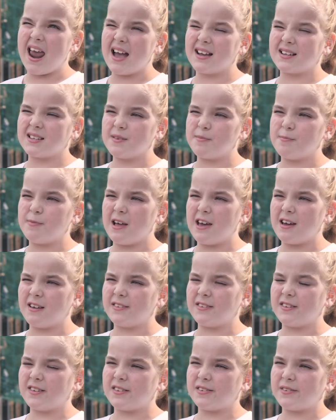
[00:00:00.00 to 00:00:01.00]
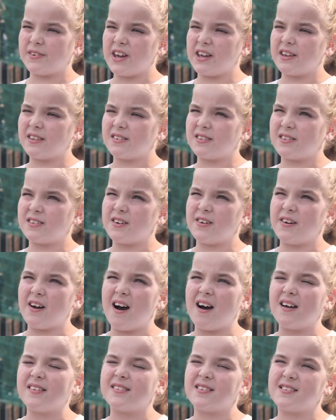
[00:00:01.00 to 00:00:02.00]
like to play on the swings, do
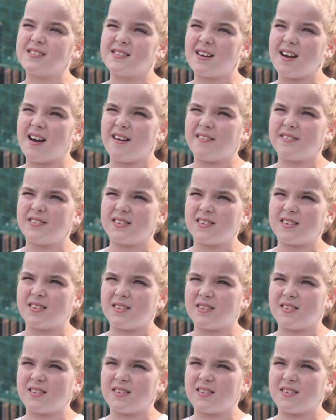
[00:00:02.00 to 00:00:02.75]
arts and crafts,